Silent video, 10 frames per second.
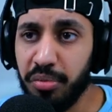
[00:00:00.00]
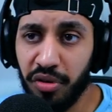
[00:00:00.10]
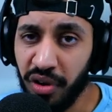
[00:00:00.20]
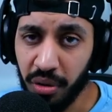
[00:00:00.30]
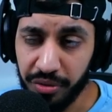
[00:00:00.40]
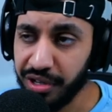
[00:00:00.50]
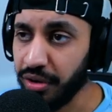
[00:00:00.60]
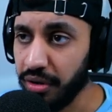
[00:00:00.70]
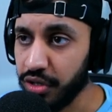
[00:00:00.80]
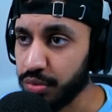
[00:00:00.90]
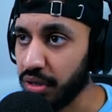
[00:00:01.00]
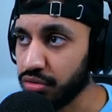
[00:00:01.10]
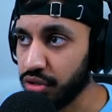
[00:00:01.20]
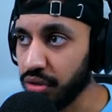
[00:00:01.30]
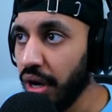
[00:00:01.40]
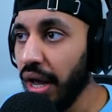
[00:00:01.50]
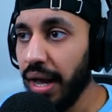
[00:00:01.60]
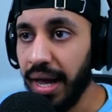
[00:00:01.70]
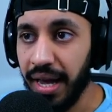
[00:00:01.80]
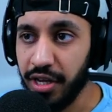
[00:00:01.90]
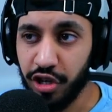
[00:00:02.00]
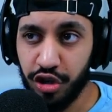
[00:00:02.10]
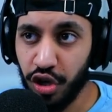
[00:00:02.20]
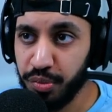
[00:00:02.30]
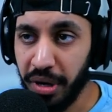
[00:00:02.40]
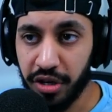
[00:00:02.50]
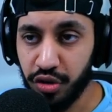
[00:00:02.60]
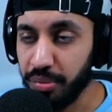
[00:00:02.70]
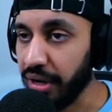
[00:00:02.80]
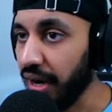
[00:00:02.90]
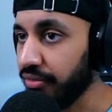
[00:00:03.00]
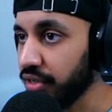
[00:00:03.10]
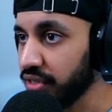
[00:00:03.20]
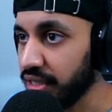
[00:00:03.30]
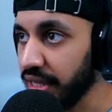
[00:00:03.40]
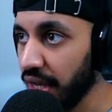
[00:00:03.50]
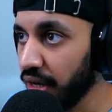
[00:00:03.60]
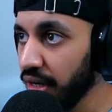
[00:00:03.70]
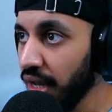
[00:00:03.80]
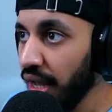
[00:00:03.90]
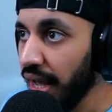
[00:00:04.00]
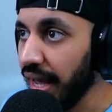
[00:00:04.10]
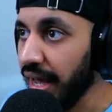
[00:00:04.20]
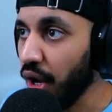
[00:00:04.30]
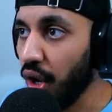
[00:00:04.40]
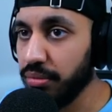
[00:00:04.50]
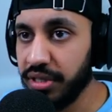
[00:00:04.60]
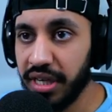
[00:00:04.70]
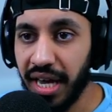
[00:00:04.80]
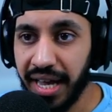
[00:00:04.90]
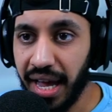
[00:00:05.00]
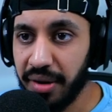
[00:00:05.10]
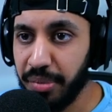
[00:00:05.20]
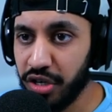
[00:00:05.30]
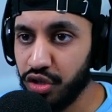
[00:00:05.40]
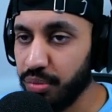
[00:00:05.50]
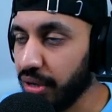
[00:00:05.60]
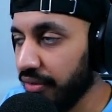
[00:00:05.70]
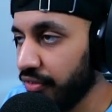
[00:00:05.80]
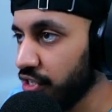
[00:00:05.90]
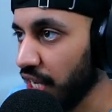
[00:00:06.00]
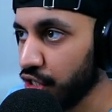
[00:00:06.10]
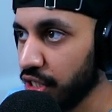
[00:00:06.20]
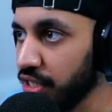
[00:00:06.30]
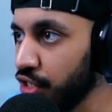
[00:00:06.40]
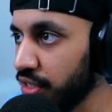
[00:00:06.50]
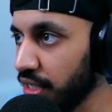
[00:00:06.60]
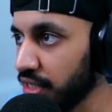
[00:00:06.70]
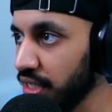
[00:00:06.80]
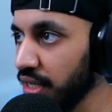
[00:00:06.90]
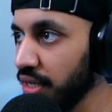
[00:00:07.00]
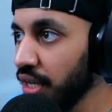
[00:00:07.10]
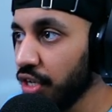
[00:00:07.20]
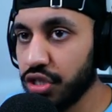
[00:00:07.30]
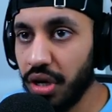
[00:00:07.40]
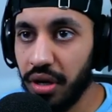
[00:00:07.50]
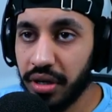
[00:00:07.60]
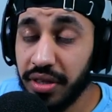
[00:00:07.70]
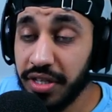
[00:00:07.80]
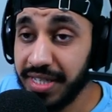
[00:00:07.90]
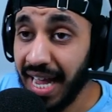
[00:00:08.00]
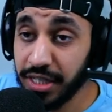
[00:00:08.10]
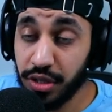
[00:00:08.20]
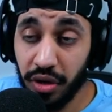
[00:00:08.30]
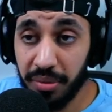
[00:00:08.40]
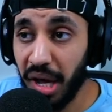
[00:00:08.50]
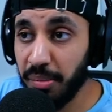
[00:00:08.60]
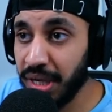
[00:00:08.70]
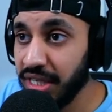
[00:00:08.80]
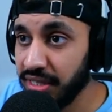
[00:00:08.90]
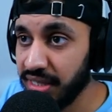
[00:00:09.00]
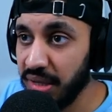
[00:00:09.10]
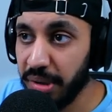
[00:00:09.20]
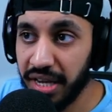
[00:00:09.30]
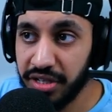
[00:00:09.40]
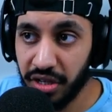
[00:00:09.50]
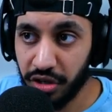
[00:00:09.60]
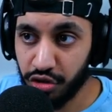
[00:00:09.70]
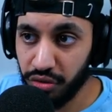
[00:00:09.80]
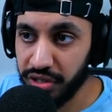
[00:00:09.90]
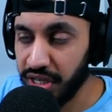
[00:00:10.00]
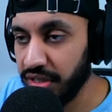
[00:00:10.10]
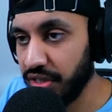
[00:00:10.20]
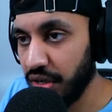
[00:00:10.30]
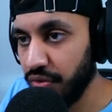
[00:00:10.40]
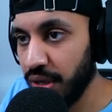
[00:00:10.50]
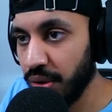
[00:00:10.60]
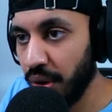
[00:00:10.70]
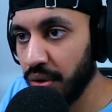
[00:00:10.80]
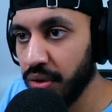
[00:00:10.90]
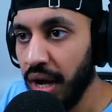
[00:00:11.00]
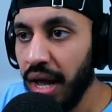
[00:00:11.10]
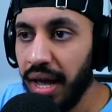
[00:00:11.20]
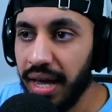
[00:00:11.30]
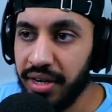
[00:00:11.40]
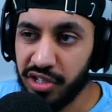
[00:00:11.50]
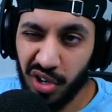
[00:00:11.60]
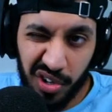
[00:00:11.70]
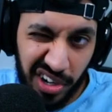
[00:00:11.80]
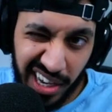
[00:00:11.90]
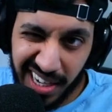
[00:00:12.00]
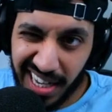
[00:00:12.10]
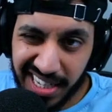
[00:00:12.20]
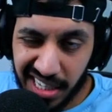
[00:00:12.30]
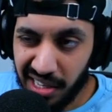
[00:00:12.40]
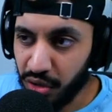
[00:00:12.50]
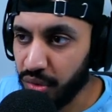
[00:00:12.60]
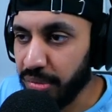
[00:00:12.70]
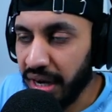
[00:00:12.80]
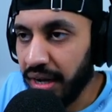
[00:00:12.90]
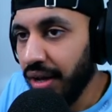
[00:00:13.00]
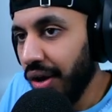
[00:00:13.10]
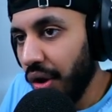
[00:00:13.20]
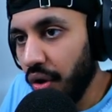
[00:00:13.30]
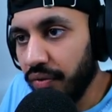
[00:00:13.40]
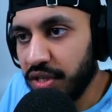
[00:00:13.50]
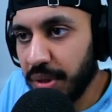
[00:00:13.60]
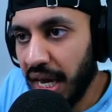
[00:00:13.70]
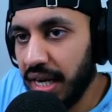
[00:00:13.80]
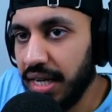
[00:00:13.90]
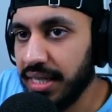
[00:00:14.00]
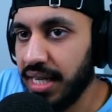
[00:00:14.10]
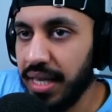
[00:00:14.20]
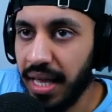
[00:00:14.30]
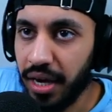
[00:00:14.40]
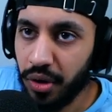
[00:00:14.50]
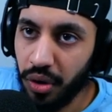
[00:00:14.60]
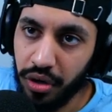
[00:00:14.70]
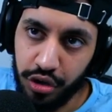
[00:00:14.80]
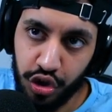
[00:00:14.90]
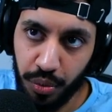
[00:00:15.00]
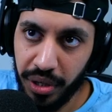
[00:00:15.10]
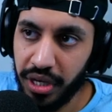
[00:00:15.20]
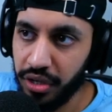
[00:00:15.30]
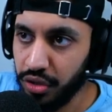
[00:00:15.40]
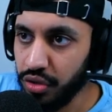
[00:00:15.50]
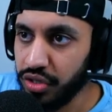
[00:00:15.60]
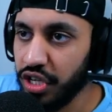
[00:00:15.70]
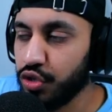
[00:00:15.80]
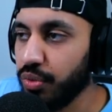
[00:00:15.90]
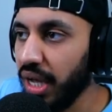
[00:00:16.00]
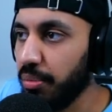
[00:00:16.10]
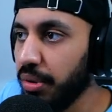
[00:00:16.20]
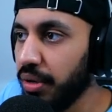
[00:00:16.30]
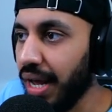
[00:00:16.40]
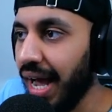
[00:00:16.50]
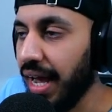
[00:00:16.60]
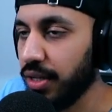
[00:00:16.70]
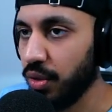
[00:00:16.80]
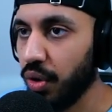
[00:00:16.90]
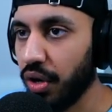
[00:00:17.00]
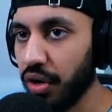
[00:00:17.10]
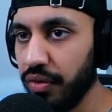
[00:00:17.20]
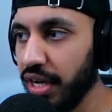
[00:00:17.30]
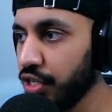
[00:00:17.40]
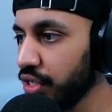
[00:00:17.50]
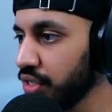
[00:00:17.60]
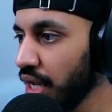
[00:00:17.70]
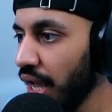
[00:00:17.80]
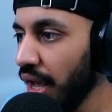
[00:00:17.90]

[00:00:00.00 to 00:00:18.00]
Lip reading: Both help with recoil as well, so you could choose personal preference there. Optic, again, personal preference. I just like the G16. Stock, the Zac stock in my opinion is the best at controlling the side-to-side recoil. It does con your ADS a little, but obviously we kind of need to take that con so we can use this weapon at longer ranges.